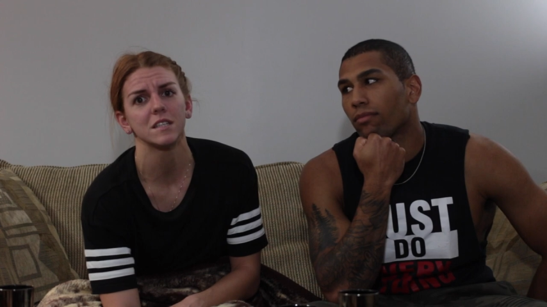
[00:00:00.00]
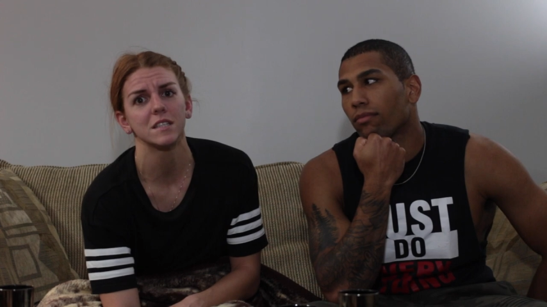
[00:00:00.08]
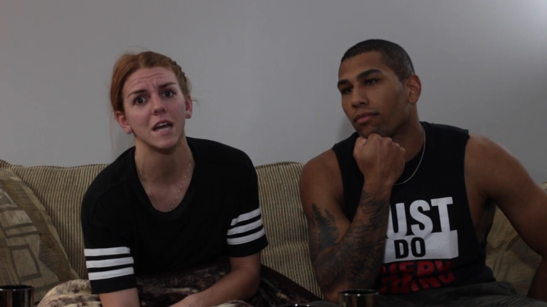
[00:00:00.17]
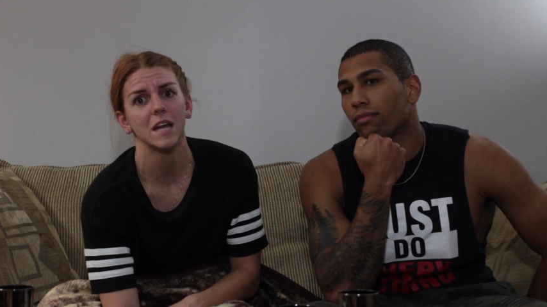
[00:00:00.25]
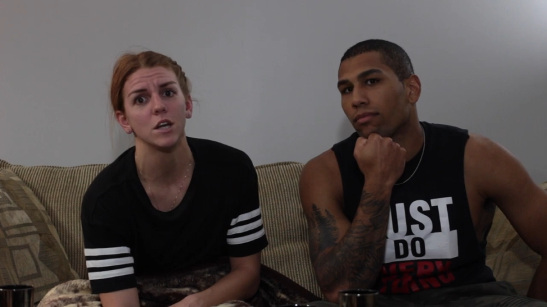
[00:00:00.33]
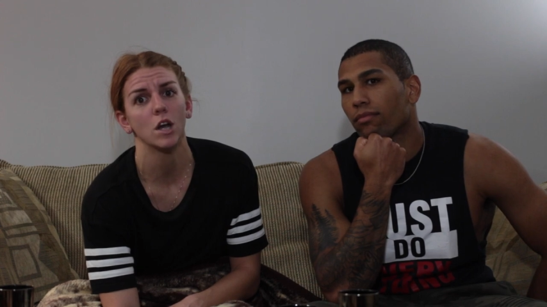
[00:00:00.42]
Speaker 1: to
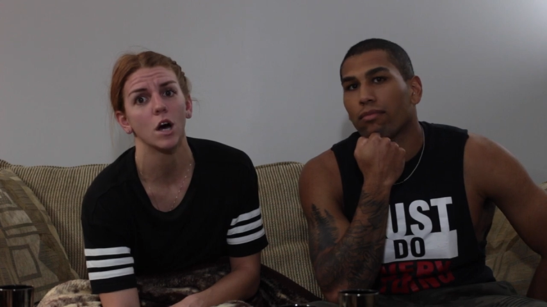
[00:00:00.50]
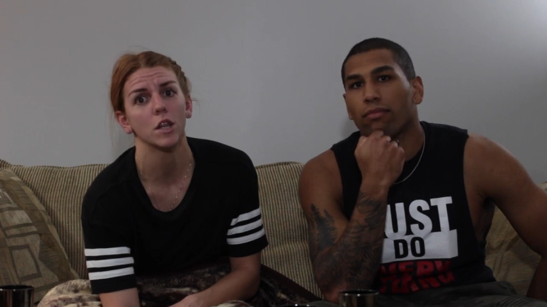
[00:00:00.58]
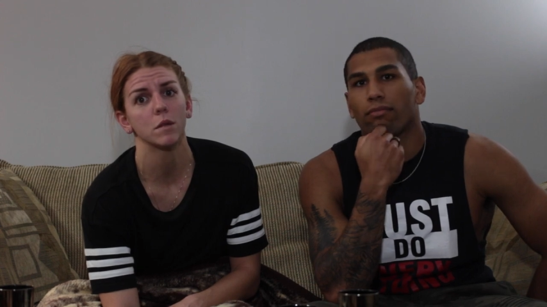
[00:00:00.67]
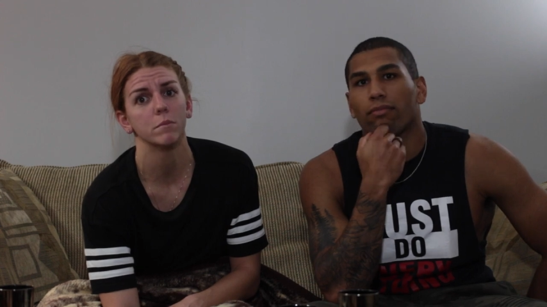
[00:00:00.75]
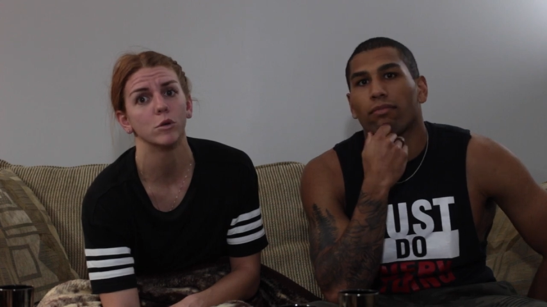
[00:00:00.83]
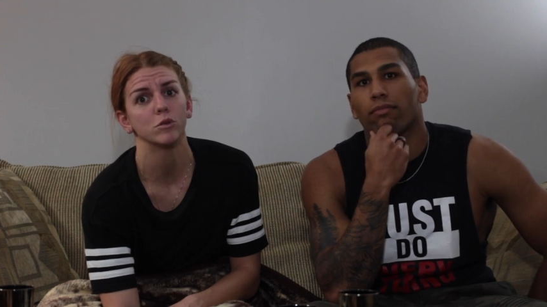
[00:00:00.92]
say,
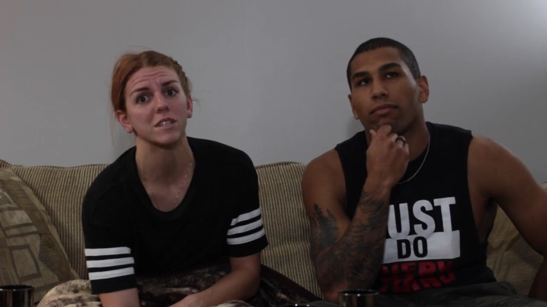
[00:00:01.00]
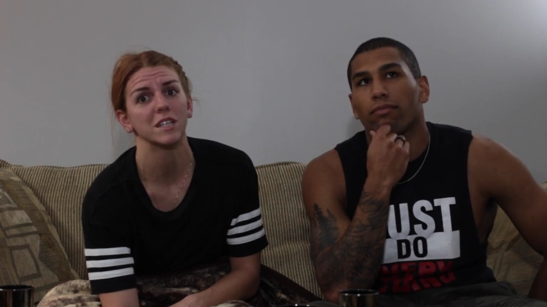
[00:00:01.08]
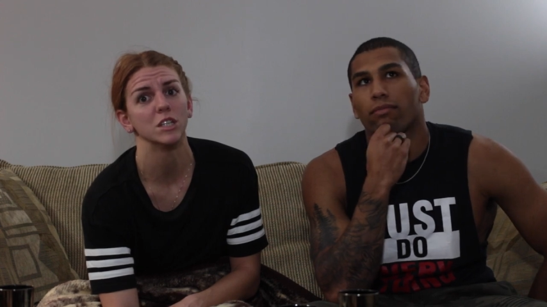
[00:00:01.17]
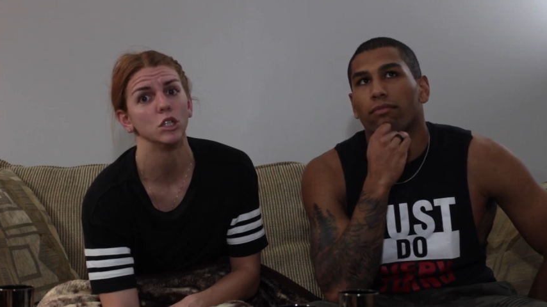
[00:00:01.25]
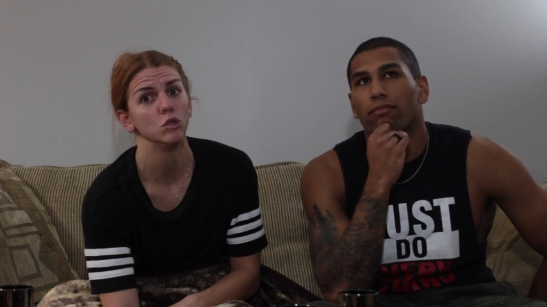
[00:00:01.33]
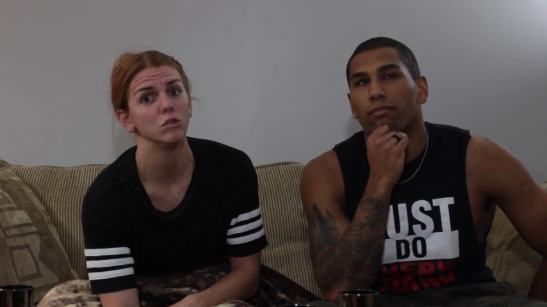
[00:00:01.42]
not the most
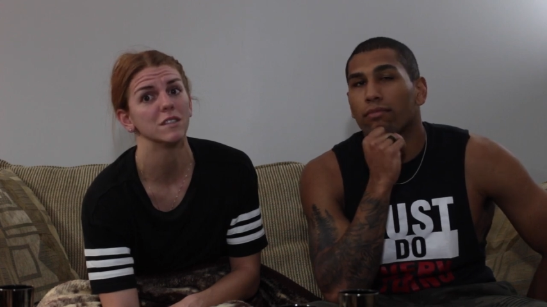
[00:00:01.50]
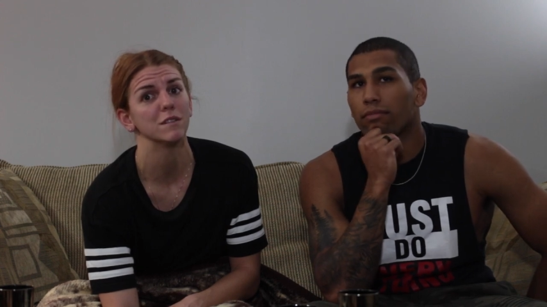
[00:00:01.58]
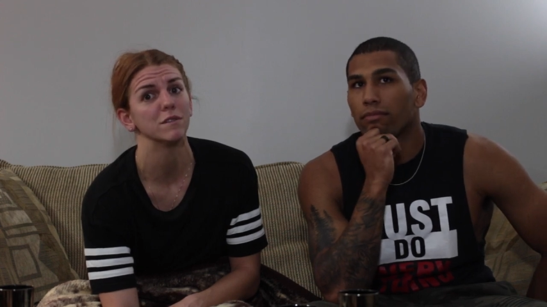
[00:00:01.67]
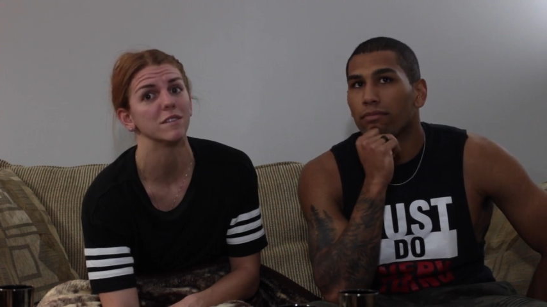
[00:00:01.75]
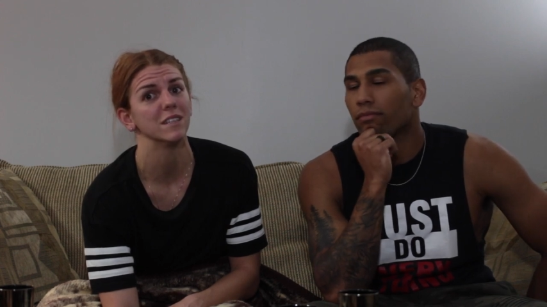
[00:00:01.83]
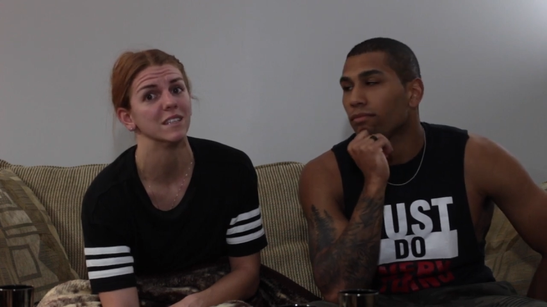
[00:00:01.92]

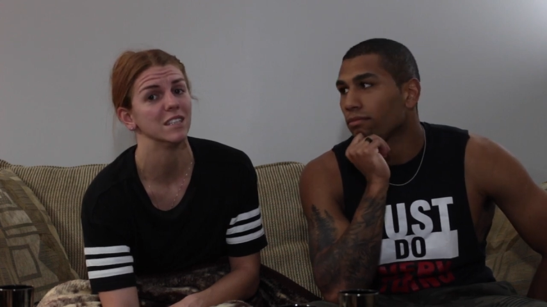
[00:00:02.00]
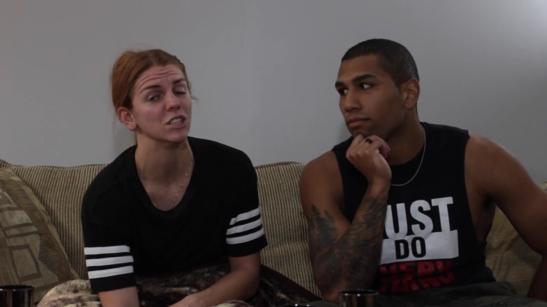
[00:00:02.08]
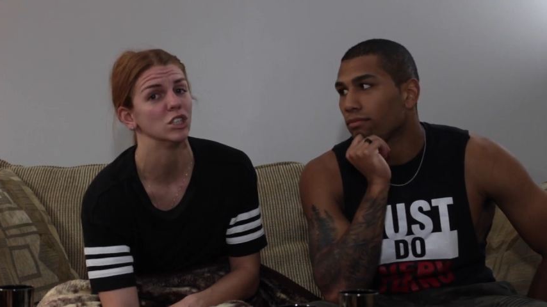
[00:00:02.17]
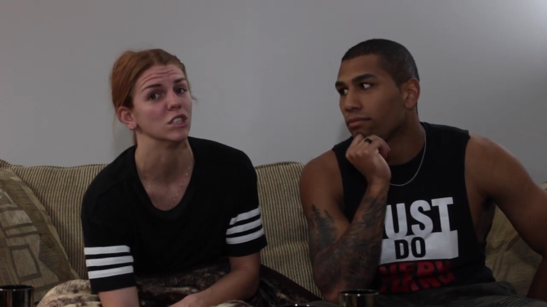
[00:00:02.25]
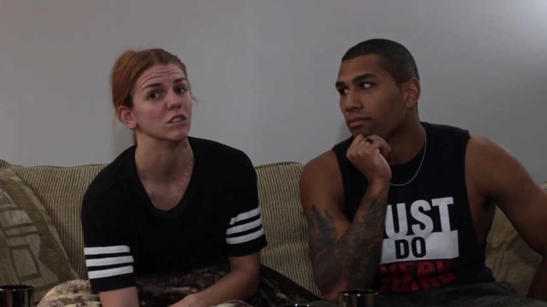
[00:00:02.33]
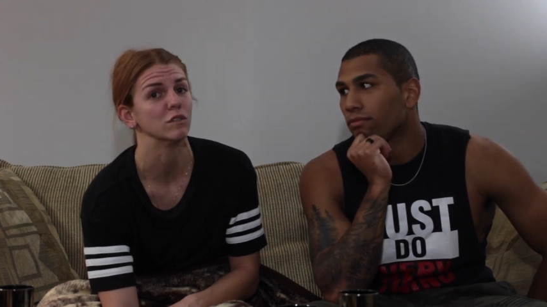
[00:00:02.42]
conducive
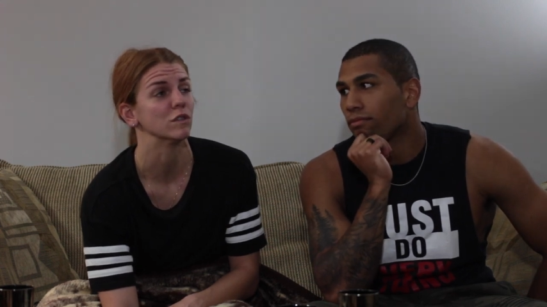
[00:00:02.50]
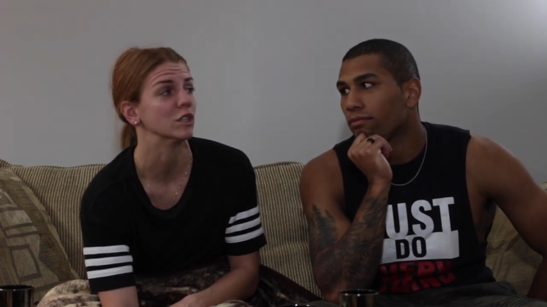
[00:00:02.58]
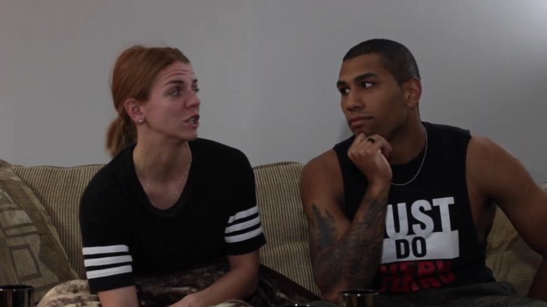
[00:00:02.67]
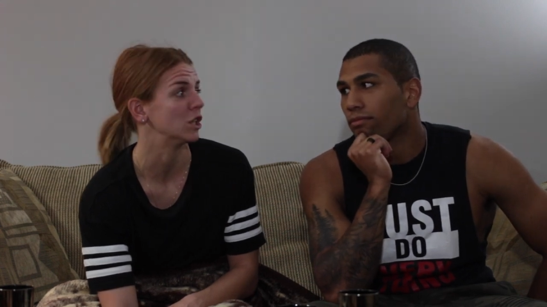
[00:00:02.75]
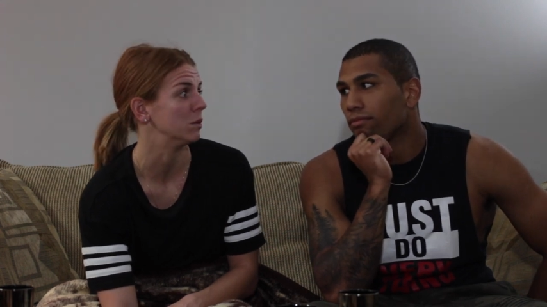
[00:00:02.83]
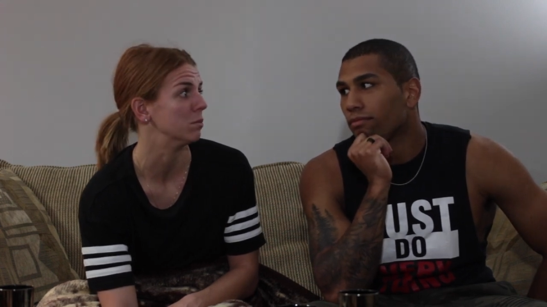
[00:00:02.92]
conditions for
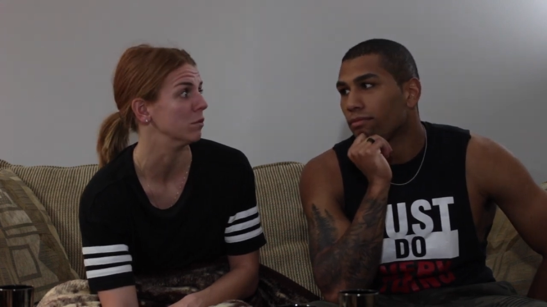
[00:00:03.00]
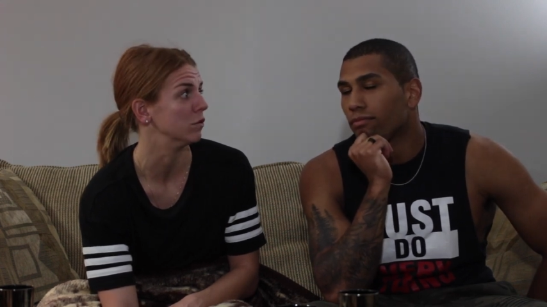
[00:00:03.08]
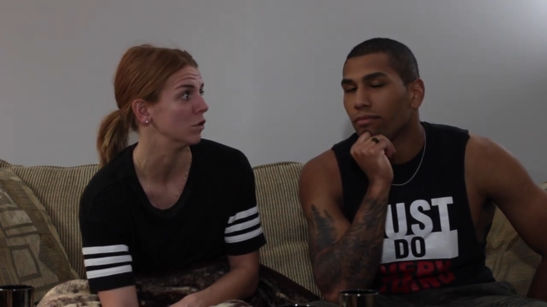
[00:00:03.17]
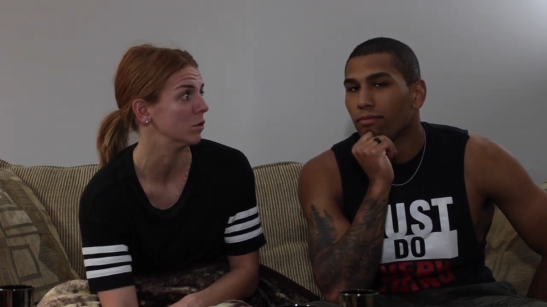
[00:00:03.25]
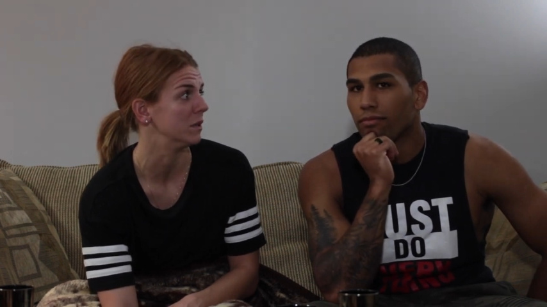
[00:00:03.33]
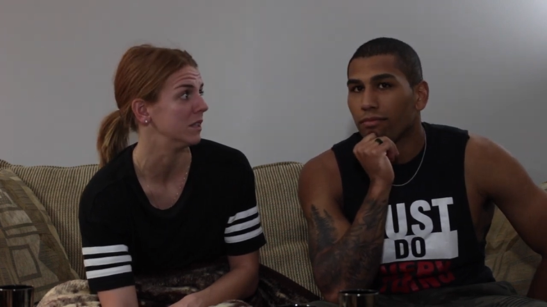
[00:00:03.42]
a good
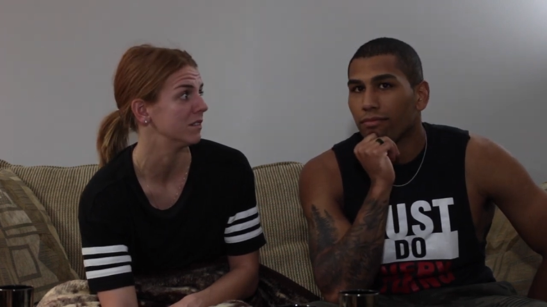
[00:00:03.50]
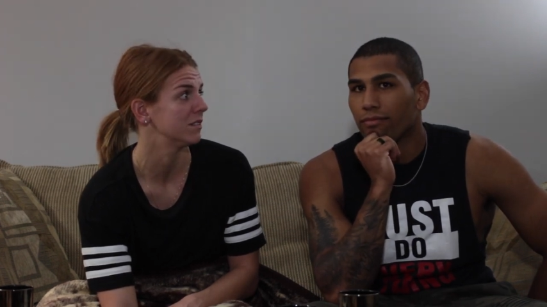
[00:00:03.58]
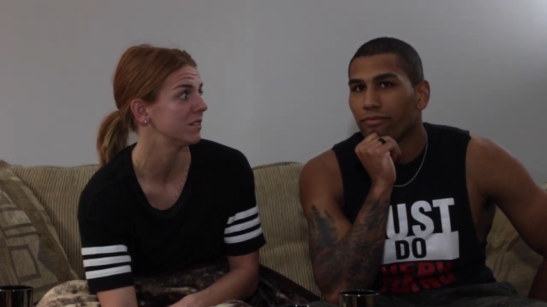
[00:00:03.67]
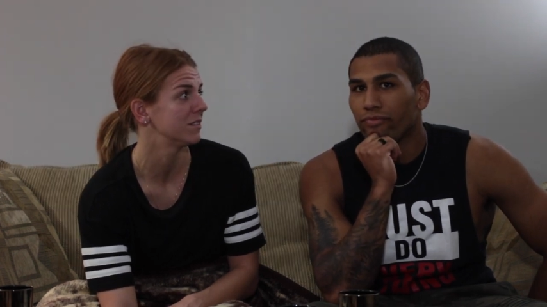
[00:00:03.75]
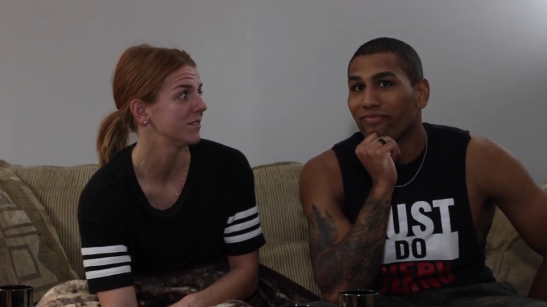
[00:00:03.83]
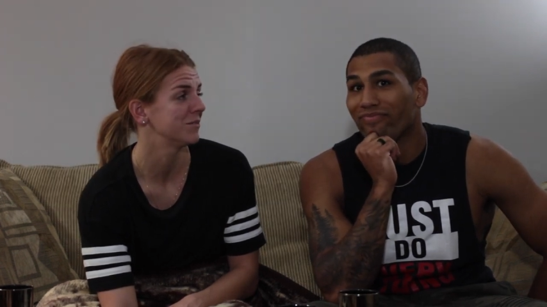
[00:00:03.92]

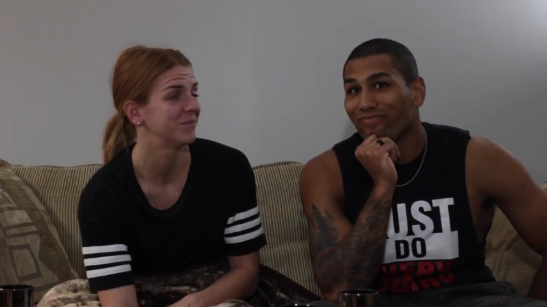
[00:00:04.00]
performance,